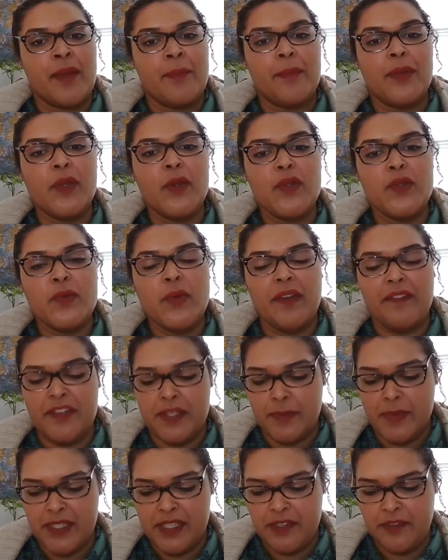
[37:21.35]
because we've
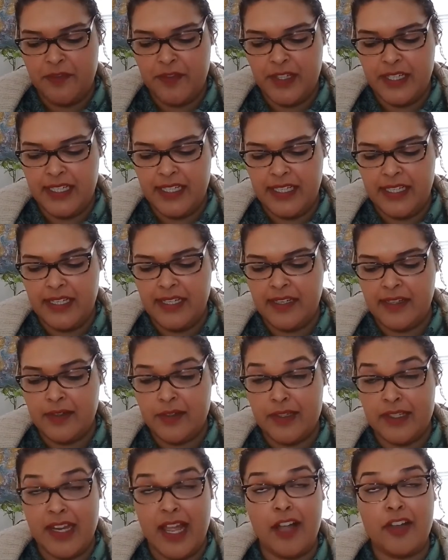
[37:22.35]
specifically,
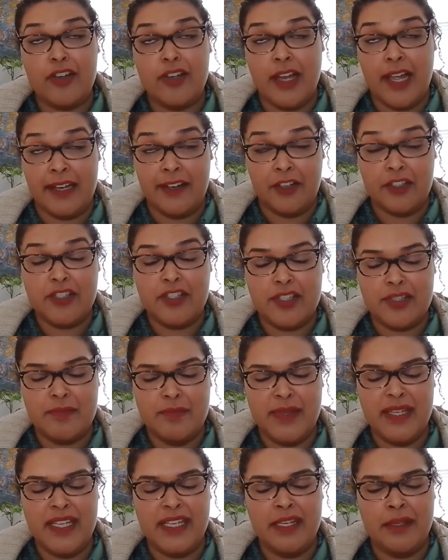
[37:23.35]
not just
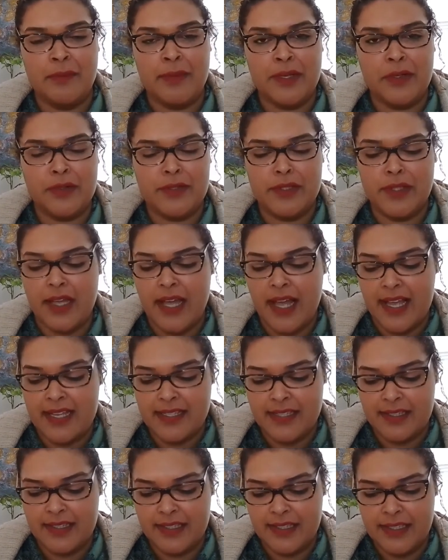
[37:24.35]
me, but also guys
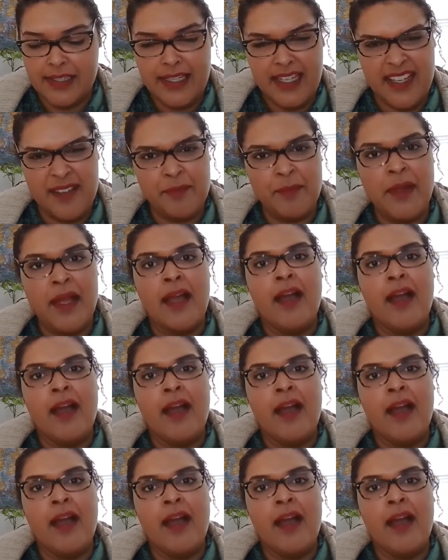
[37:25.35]
in the team